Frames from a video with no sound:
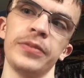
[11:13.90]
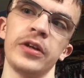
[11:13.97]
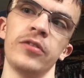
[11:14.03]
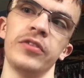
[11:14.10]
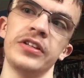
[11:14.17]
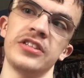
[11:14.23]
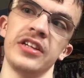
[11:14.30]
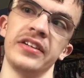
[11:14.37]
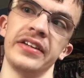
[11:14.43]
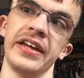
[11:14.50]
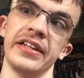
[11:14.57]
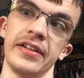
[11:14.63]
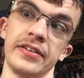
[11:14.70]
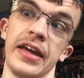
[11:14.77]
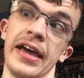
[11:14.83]

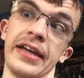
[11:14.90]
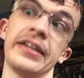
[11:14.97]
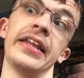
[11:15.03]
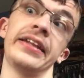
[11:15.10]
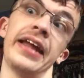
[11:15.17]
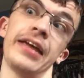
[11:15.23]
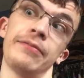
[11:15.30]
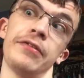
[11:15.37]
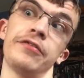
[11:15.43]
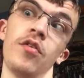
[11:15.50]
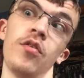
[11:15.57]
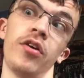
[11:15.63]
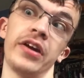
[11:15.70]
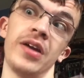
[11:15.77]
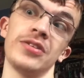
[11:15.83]
recently that I didn't like
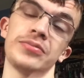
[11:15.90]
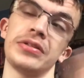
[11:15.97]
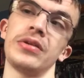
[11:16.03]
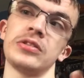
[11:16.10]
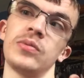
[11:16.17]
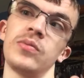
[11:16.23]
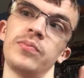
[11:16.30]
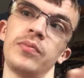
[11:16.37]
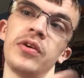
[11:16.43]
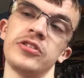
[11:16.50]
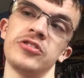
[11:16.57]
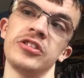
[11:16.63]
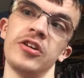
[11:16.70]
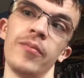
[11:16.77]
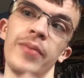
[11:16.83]
before, and it was one of those books
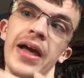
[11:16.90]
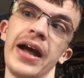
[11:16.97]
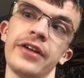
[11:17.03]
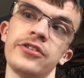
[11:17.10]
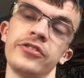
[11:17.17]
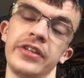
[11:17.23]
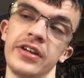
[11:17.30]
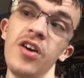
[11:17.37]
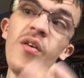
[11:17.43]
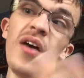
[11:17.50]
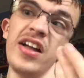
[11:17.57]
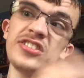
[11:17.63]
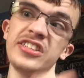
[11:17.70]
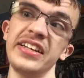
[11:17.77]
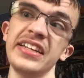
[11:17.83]
you go back to, and like, oh, I
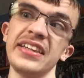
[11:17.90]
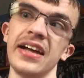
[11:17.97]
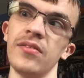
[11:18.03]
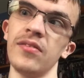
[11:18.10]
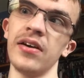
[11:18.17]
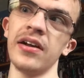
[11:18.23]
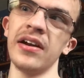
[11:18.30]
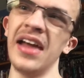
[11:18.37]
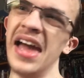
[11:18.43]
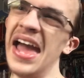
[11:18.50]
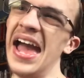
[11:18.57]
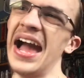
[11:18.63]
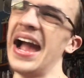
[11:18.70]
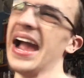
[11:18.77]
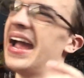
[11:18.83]
actually like that one.
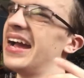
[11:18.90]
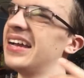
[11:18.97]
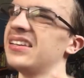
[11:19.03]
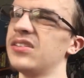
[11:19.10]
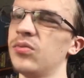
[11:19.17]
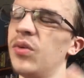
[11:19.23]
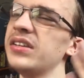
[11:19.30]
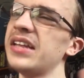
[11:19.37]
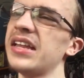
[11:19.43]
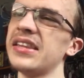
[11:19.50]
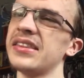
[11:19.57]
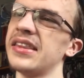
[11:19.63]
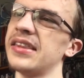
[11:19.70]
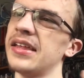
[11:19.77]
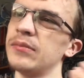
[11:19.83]
And the one that
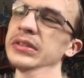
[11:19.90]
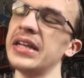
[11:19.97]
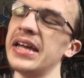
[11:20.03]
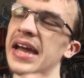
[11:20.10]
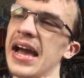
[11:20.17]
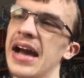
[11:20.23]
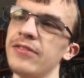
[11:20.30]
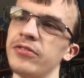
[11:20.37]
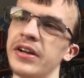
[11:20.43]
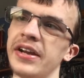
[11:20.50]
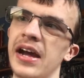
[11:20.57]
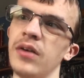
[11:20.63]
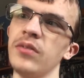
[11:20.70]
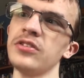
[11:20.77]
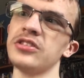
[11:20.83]
the one that I have right
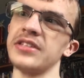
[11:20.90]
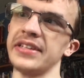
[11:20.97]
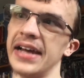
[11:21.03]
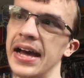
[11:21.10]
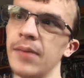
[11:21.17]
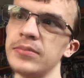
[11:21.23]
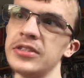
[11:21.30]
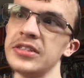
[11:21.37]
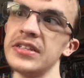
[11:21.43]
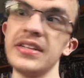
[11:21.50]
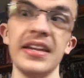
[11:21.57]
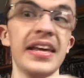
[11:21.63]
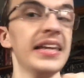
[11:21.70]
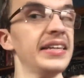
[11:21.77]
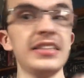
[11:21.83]
now is the Captain.
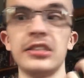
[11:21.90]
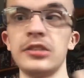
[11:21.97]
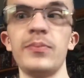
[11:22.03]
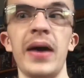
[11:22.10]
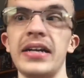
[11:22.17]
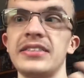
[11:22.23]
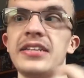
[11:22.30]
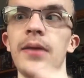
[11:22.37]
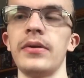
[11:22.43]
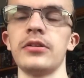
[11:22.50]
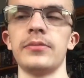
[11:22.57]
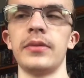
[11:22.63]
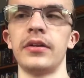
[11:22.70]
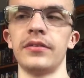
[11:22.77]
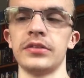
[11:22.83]
That's smack dab in the
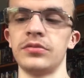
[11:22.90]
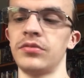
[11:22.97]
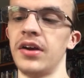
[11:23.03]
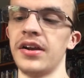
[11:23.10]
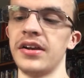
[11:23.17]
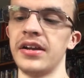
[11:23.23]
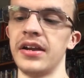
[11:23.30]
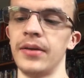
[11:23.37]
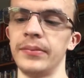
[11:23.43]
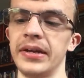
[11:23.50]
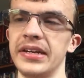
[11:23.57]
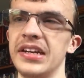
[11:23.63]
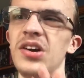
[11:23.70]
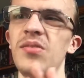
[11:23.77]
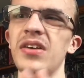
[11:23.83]
middle of his run, and I'm like,
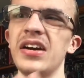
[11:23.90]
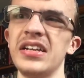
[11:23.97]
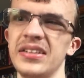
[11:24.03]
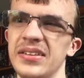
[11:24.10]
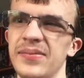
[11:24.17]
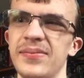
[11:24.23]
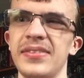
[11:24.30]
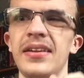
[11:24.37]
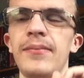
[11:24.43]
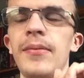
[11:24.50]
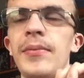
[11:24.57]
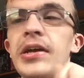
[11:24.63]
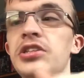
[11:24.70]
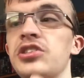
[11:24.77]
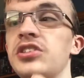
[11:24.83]
you know what?
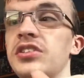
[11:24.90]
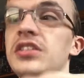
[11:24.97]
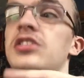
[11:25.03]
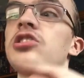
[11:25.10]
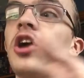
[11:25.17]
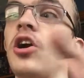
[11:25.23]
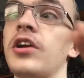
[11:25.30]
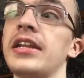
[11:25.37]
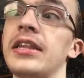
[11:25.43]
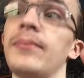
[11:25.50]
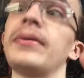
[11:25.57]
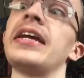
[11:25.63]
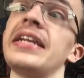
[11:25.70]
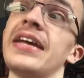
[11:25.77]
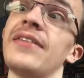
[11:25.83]
Maybe I should start the
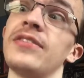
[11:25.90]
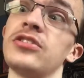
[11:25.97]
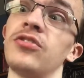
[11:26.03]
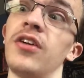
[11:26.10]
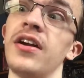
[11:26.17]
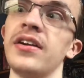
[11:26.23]
beginning of his run.